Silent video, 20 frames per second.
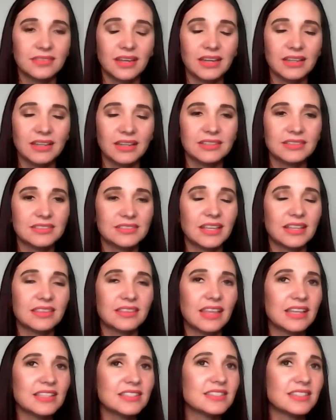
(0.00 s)
and
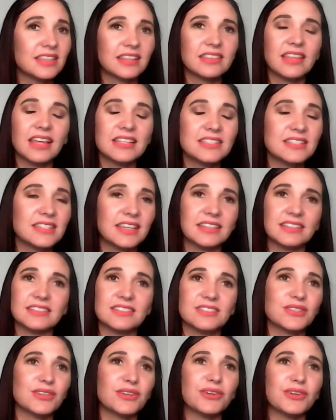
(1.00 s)
that's it.
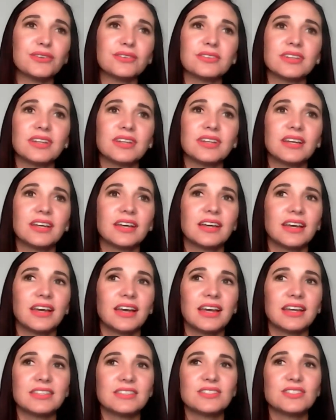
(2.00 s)
So
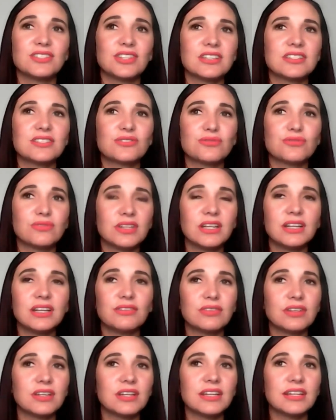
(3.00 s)
it's just
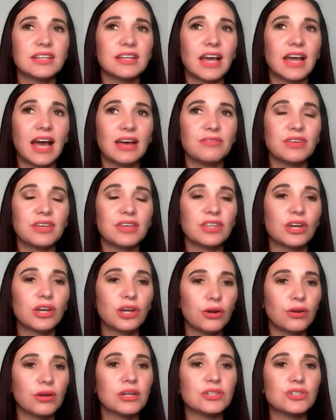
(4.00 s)
really having the
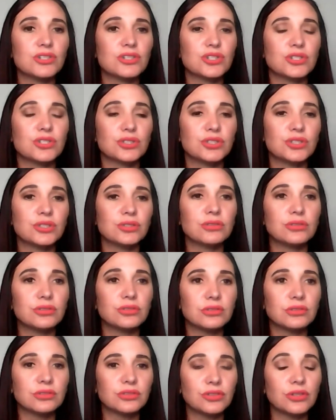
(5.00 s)
courage to
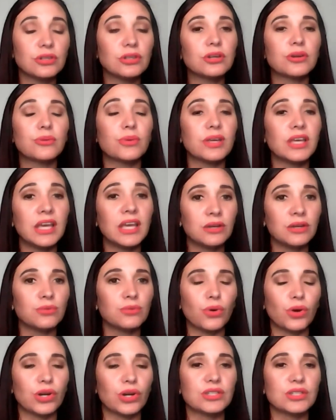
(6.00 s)
look
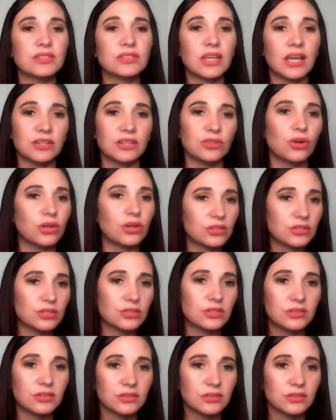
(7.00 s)
inwards and not